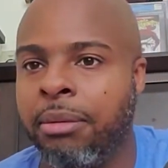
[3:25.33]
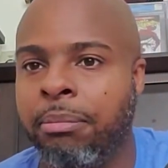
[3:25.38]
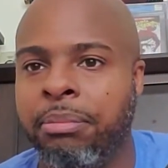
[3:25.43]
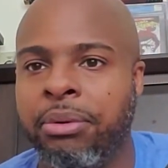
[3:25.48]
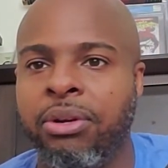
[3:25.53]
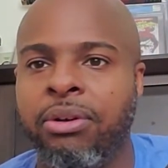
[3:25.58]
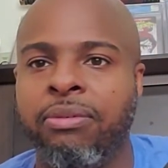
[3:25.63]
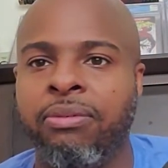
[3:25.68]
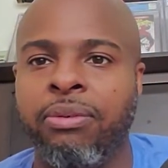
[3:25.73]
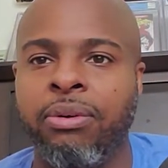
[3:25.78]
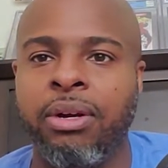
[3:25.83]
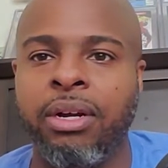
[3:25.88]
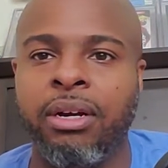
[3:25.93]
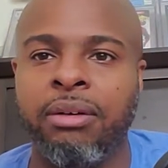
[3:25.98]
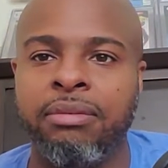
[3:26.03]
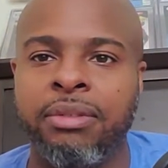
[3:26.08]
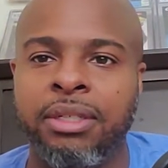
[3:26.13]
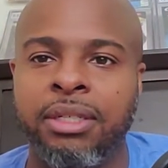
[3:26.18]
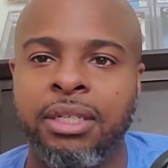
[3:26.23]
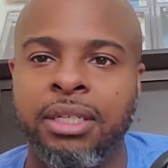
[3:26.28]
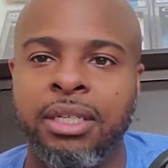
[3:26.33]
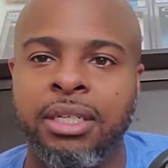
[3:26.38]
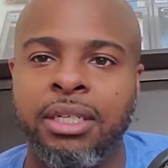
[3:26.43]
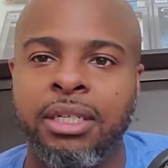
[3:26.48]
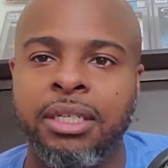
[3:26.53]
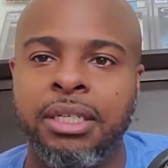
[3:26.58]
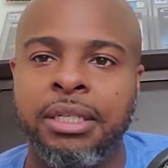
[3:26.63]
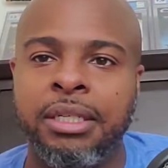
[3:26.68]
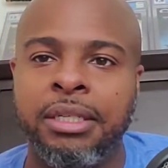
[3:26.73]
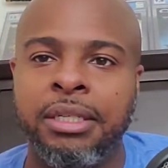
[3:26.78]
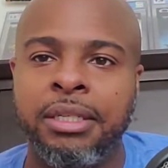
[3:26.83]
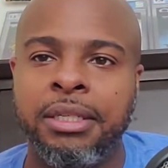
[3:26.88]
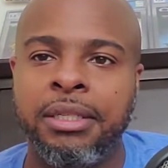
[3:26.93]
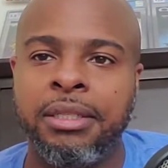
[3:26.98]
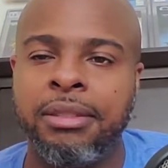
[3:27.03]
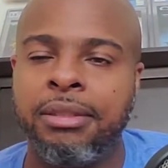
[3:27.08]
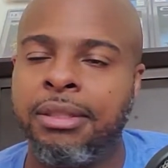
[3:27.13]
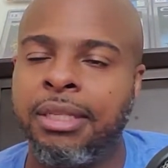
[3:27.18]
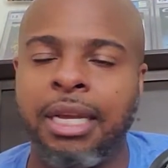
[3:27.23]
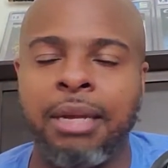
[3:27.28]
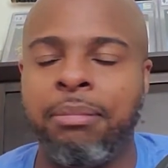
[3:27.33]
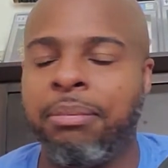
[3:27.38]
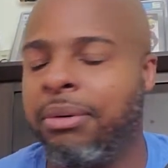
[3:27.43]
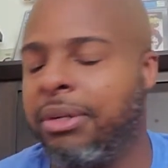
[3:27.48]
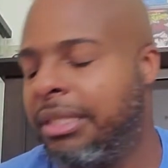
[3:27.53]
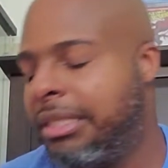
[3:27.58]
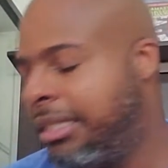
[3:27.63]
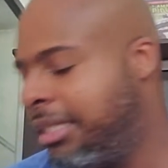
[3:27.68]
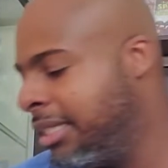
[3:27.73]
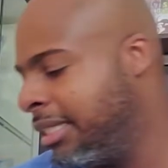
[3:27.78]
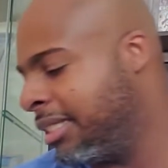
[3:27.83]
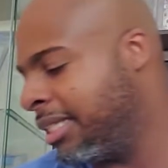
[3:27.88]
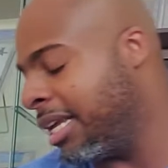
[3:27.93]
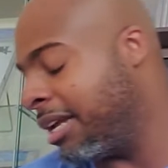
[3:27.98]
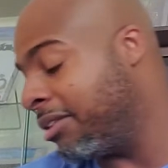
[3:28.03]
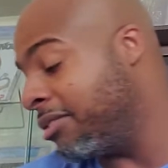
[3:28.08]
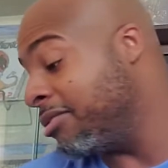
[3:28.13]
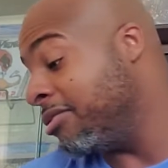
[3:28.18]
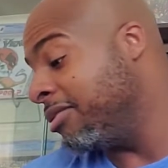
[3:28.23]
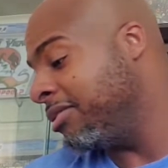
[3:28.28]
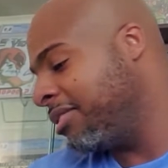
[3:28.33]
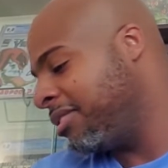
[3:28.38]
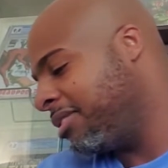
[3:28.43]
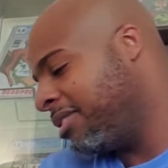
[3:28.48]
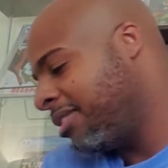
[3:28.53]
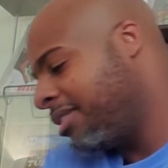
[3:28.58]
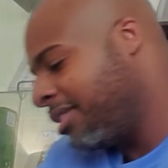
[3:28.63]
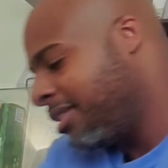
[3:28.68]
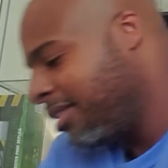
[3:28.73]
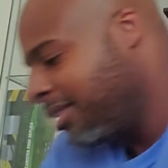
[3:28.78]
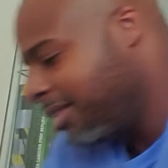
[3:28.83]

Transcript: beautiful cover. 9.6, that hurts.